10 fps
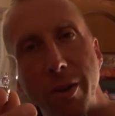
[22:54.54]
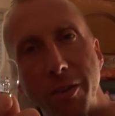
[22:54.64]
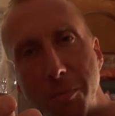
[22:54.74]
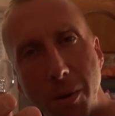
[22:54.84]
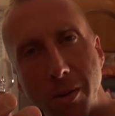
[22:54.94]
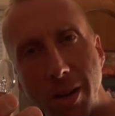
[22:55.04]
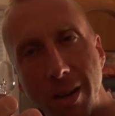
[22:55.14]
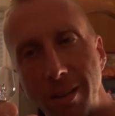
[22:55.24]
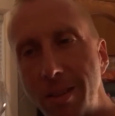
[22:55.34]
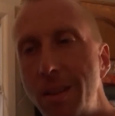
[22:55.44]
enough it's burnt
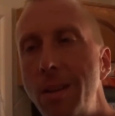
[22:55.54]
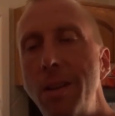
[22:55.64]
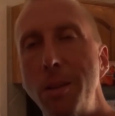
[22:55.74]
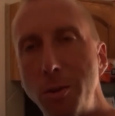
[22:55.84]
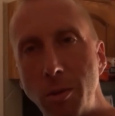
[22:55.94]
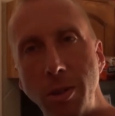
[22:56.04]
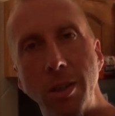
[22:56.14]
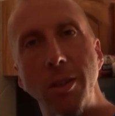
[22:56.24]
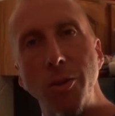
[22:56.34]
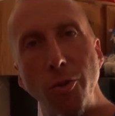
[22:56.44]
out. So I
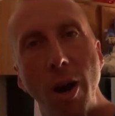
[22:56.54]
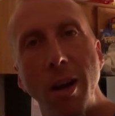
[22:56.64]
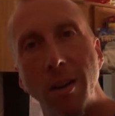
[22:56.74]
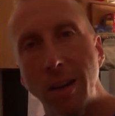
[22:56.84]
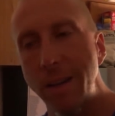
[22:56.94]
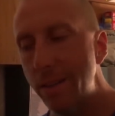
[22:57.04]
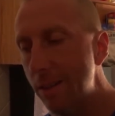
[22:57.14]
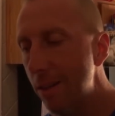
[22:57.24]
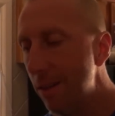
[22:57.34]
need a little dryer light.